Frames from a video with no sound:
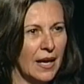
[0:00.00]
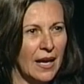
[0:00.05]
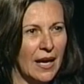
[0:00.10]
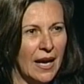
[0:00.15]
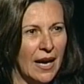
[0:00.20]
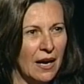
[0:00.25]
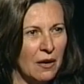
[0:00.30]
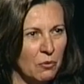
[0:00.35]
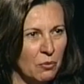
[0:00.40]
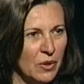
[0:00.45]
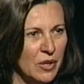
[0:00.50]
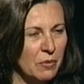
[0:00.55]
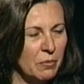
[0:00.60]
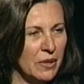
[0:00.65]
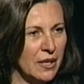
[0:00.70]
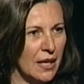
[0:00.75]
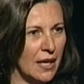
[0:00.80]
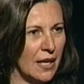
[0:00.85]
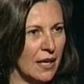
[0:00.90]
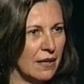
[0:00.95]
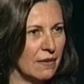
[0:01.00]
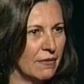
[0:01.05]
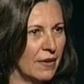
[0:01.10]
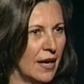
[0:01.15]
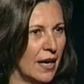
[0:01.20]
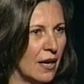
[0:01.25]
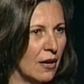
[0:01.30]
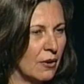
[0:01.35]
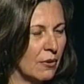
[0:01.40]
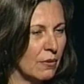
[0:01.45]
how we behave,
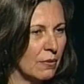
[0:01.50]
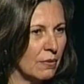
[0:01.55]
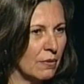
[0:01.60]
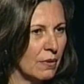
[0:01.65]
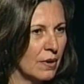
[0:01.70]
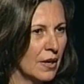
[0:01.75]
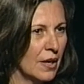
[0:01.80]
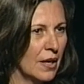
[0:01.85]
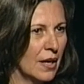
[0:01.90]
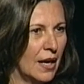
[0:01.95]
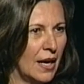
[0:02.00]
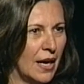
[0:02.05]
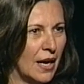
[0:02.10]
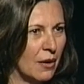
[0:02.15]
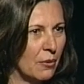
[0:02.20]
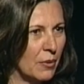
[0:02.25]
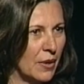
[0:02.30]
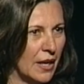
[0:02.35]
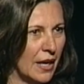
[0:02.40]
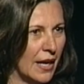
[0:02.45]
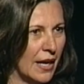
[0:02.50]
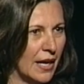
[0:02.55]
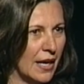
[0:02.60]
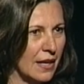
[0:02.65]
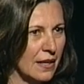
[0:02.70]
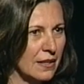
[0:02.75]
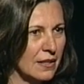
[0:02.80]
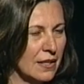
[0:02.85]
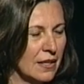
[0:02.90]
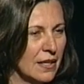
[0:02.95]
how we
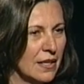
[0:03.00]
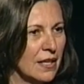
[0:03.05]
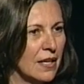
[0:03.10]
act,